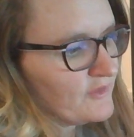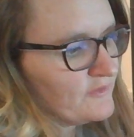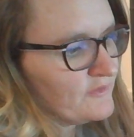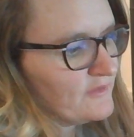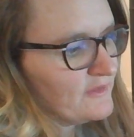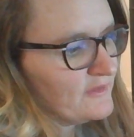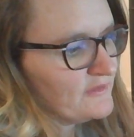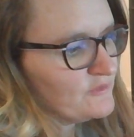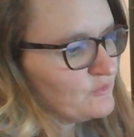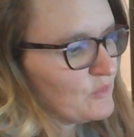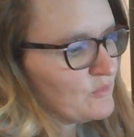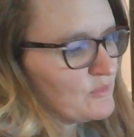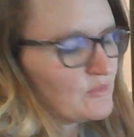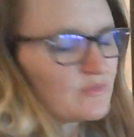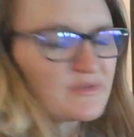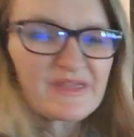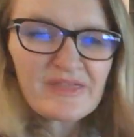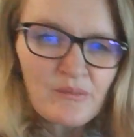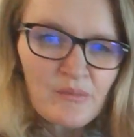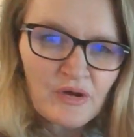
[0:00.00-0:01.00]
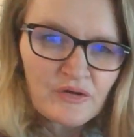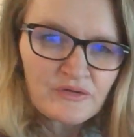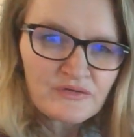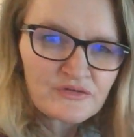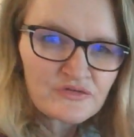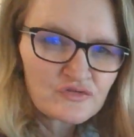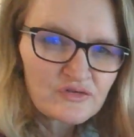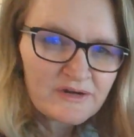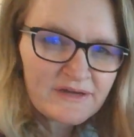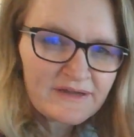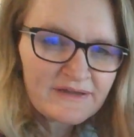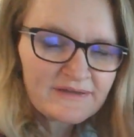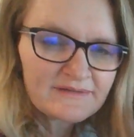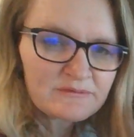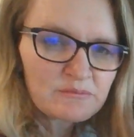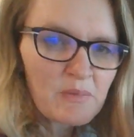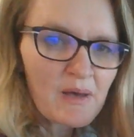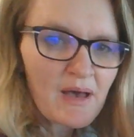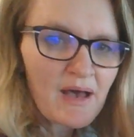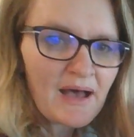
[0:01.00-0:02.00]
So that's probably the most
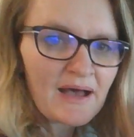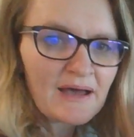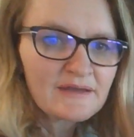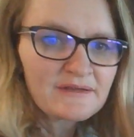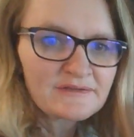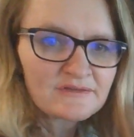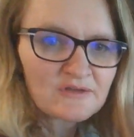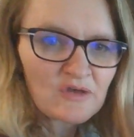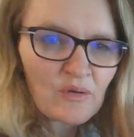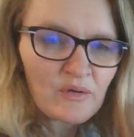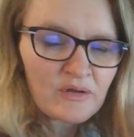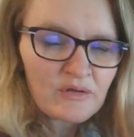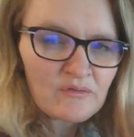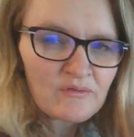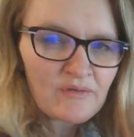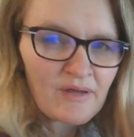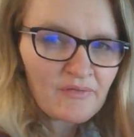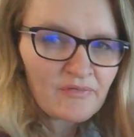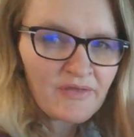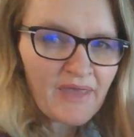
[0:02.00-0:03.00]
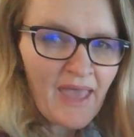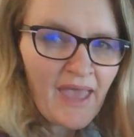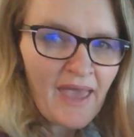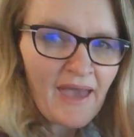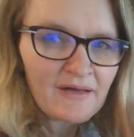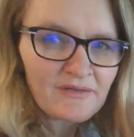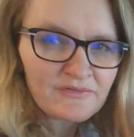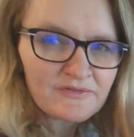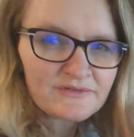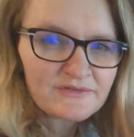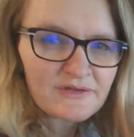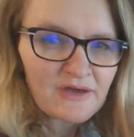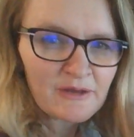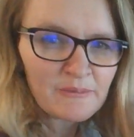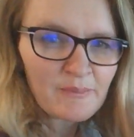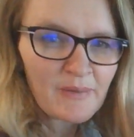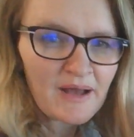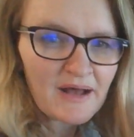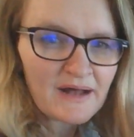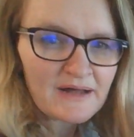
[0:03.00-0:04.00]
trickiest part, is going around the
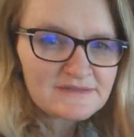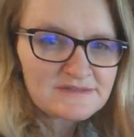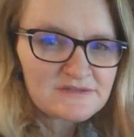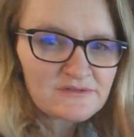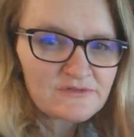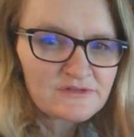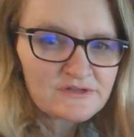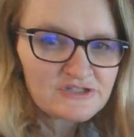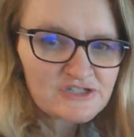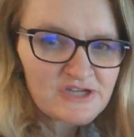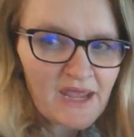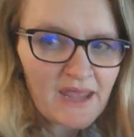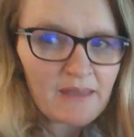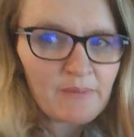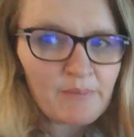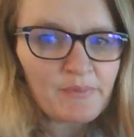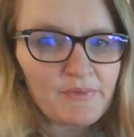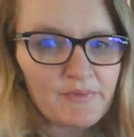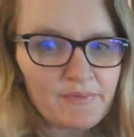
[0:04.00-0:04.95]
outside parts of the shape.